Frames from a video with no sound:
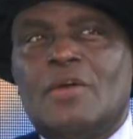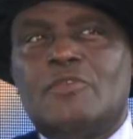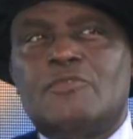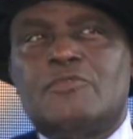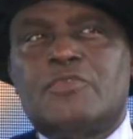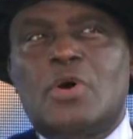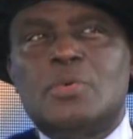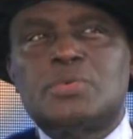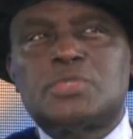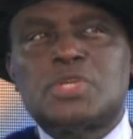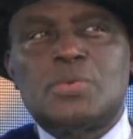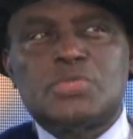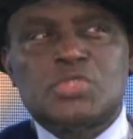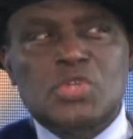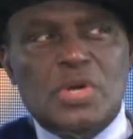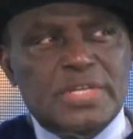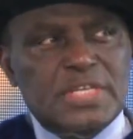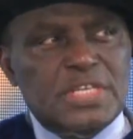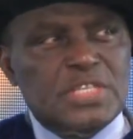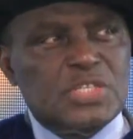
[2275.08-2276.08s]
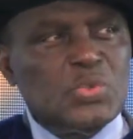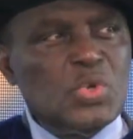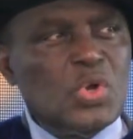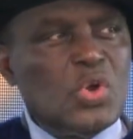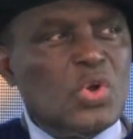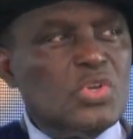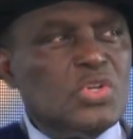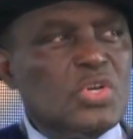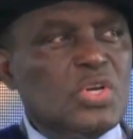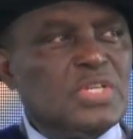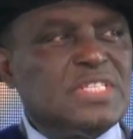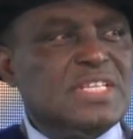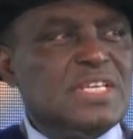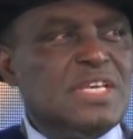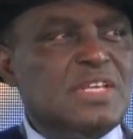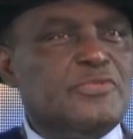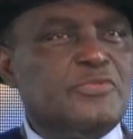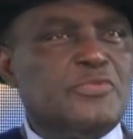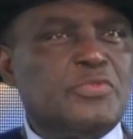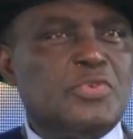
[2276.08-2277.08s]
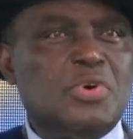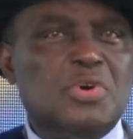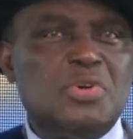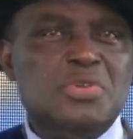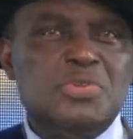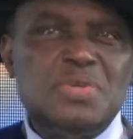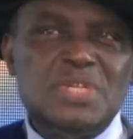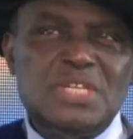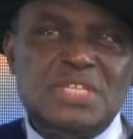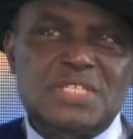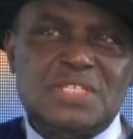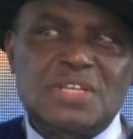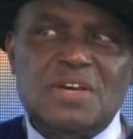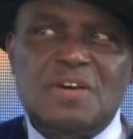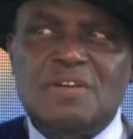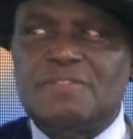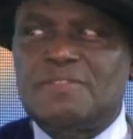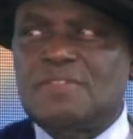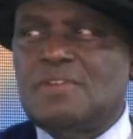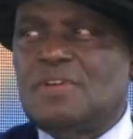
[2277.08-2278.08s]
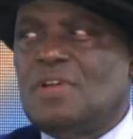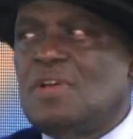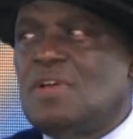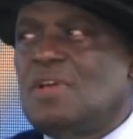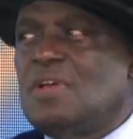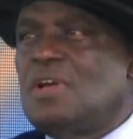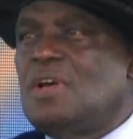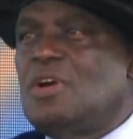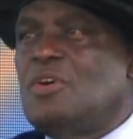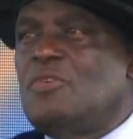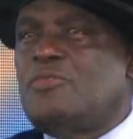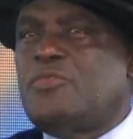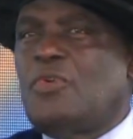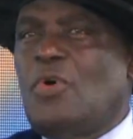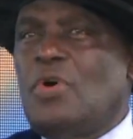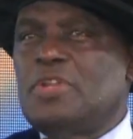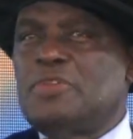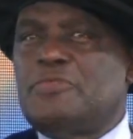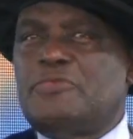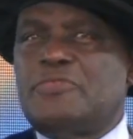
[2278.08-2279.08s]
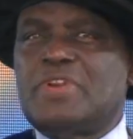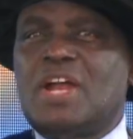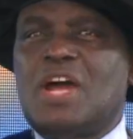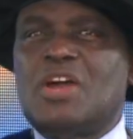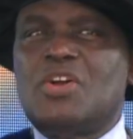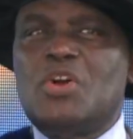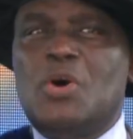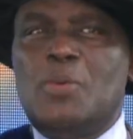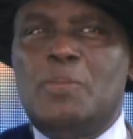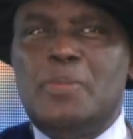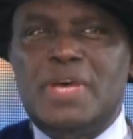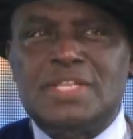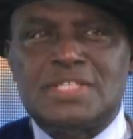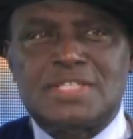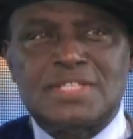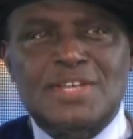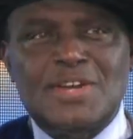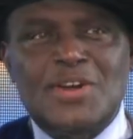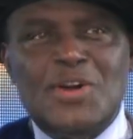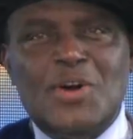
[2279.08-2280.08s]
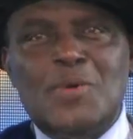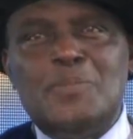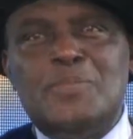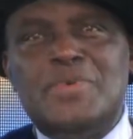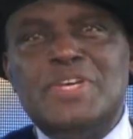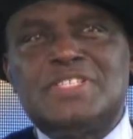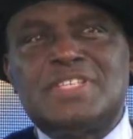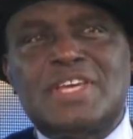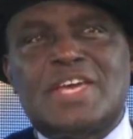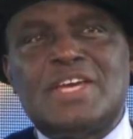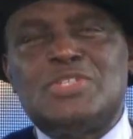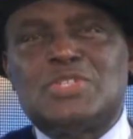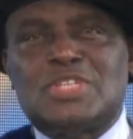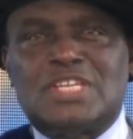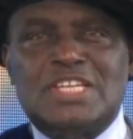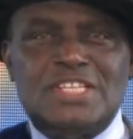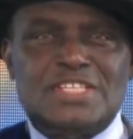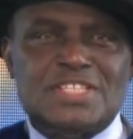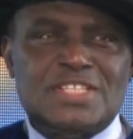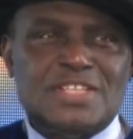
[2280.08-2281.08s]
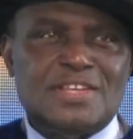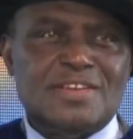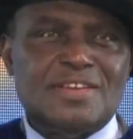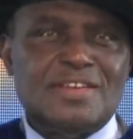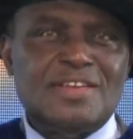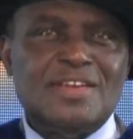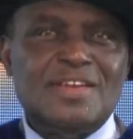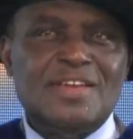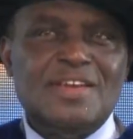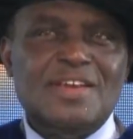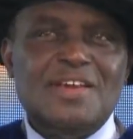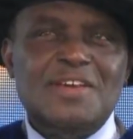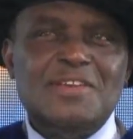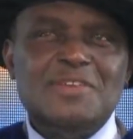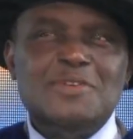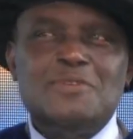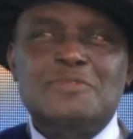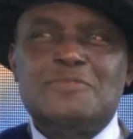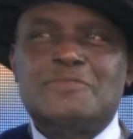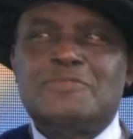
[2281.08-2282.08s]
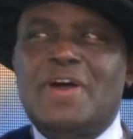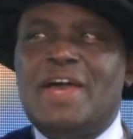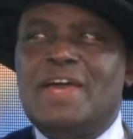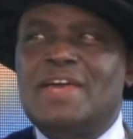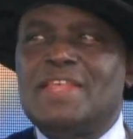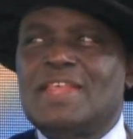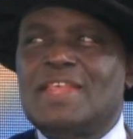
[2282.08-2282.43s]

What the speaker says: from some studies we conducted for UNICEF, for the federal government on basic education, you find